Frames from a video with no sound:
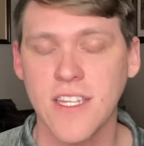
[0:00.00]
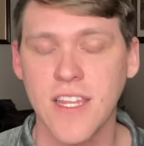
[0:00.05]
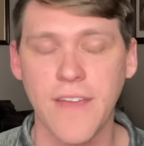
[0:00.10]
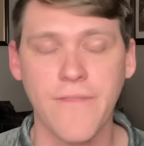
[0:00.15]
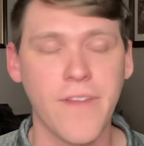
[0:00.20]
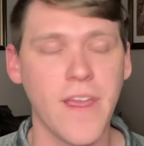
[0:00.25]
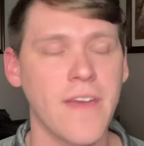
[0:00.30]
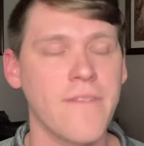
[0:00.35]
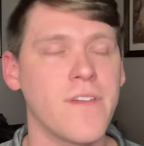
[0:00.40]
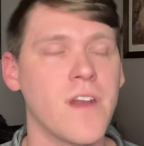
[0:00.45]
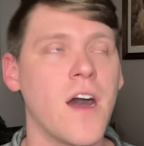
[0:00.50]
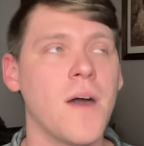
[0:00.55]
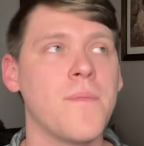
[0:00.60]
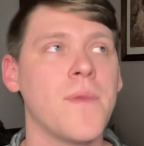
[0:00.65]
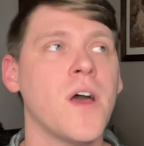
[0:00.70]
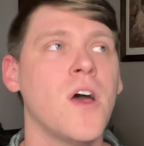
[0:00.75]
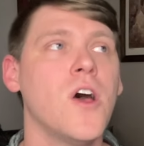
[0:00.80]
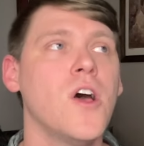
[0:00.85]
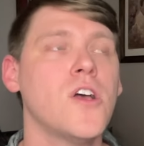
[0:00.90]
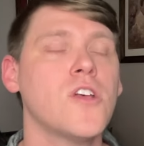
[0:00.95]
They've given
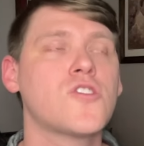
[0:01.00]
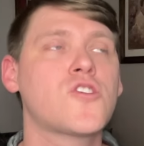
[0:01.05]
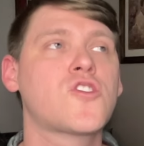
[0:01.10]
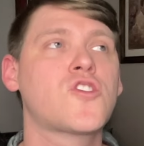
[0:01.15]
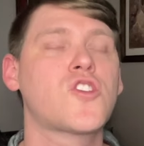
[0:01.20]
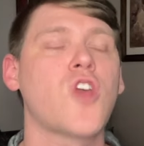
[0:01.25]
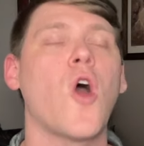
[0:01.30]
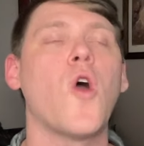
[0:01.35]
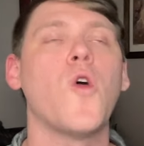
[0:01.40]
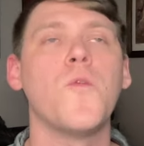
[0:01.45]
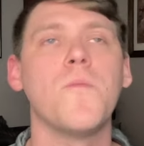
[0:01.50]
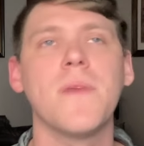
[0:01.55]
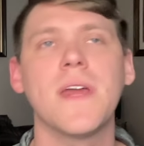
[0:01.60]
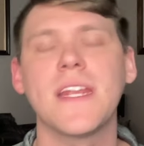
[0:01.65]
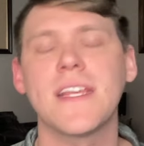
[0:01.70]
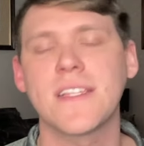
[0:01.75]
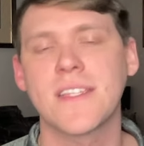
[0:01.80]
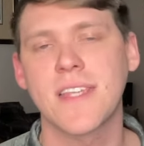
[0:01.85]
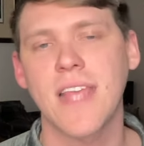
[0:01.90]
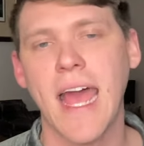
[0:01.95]
up so
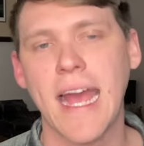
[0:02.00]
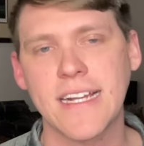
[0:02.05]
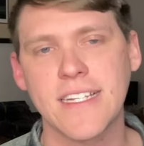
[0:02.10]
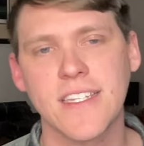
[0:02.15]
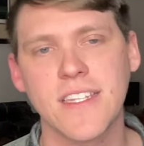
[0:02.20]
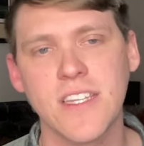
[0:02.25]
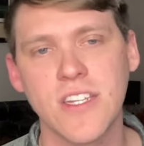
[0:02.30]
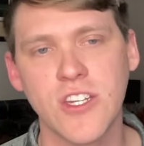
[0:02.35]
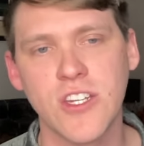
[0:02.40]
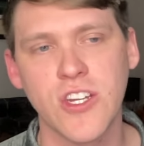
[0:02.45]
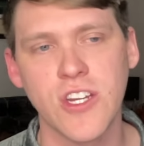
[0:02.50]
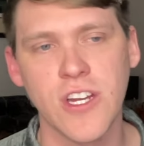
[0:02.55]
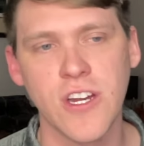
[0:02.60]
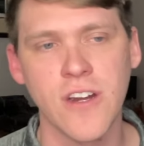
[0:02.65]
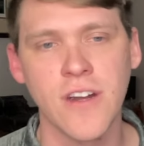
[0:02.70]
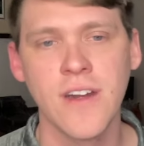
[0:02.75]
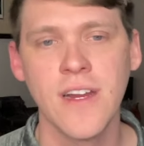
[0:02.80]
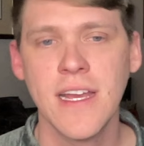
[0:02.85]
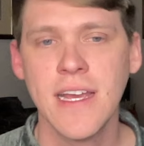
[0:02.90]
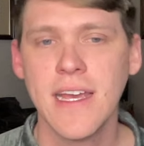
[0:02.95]
many sacks this
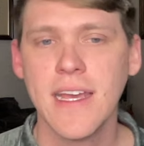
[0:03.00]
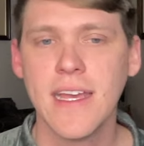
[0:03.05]
year.